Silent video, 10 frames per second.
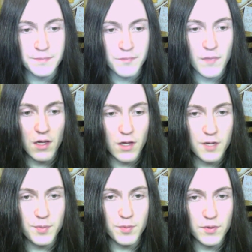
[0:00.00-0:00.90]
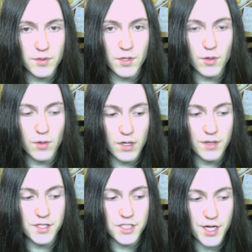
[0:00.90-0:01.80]
A lot of people go on
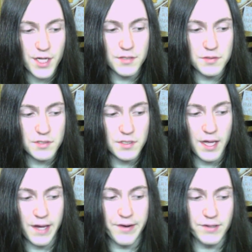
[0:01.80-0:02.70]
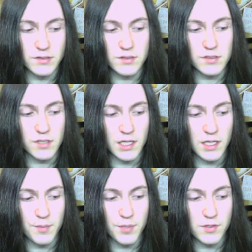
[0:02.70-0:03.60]
the chans and
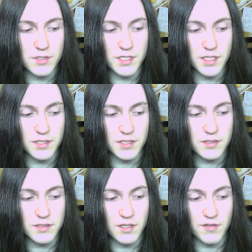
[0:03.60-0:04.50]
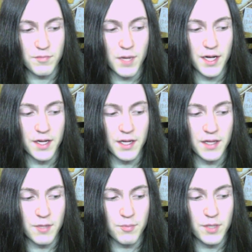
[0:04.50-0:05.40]
post things of mine, and
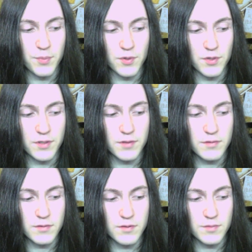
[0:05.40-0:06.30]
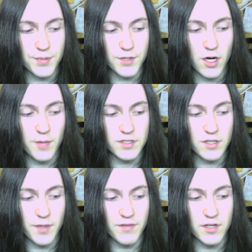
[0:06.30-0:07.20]
then people comment on
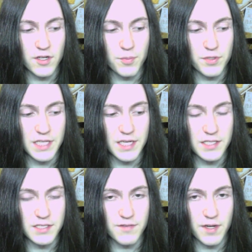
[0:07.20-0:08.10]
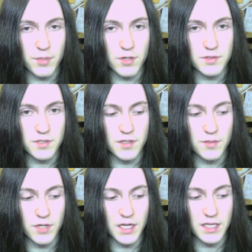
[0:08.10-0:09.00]
my video pretending as if I posted them
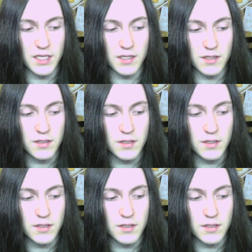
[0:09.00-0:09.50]
when I didn't.